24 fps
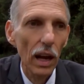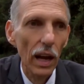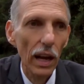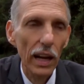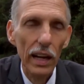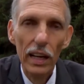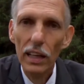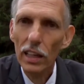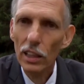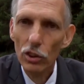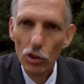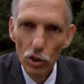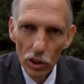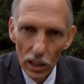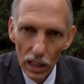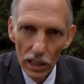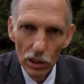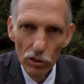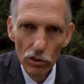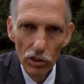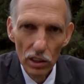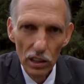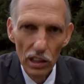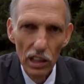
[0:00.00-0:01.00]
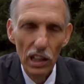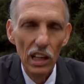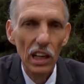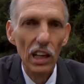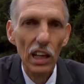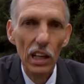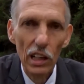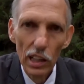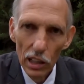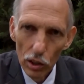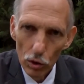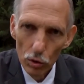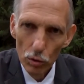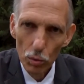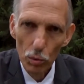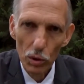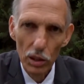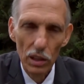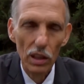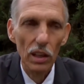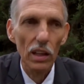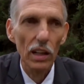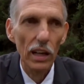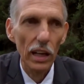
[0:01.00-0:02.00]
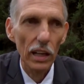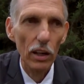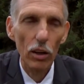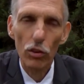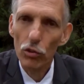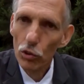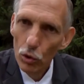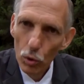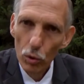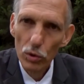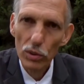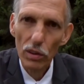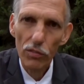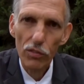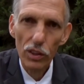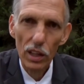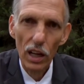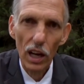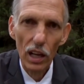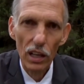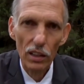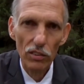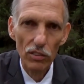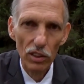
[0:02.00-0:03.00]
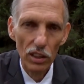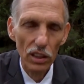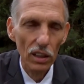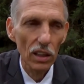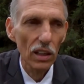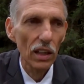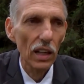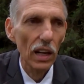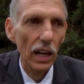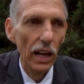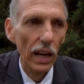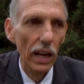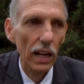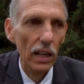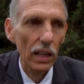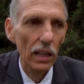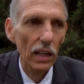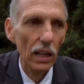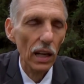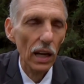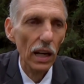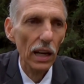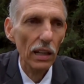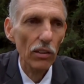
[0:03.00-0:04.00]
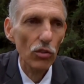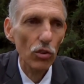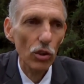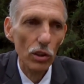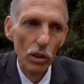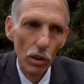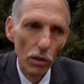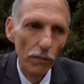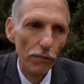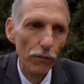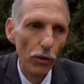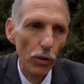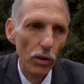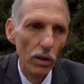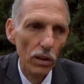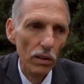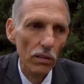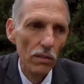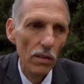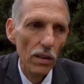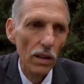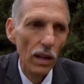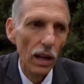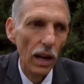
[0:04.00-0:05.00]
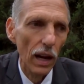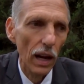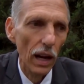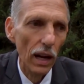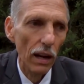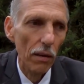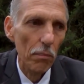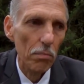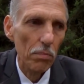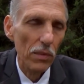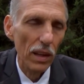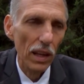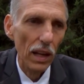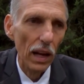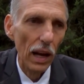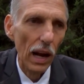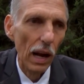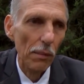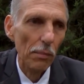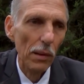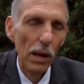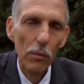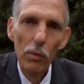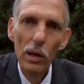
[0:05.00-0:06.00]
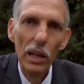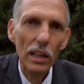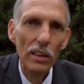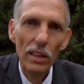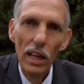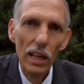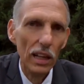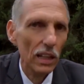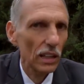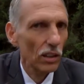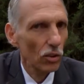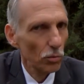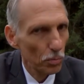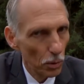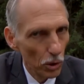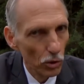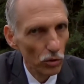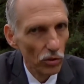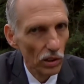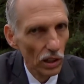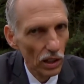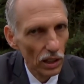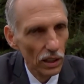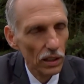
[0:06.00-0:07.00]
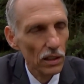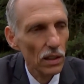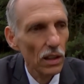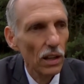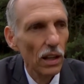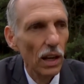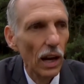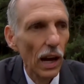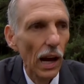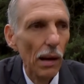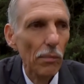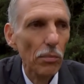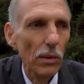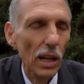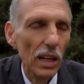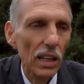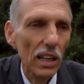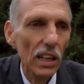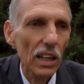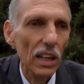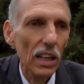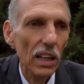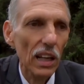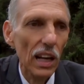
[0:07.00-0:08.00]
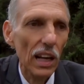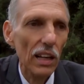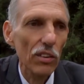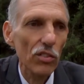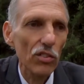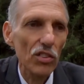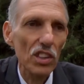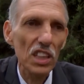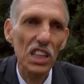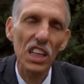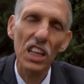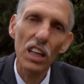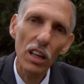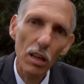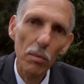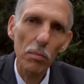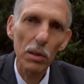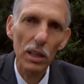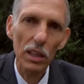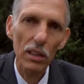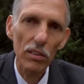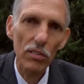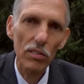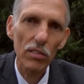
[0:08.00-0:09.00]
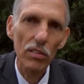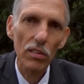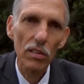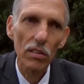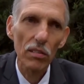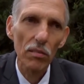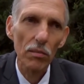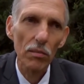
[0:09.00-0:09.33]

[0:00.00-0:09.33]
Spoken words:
in education, in health work, in our schools of theology. And so therefore, I'm not really taking this personally. I'm taking it as the enemies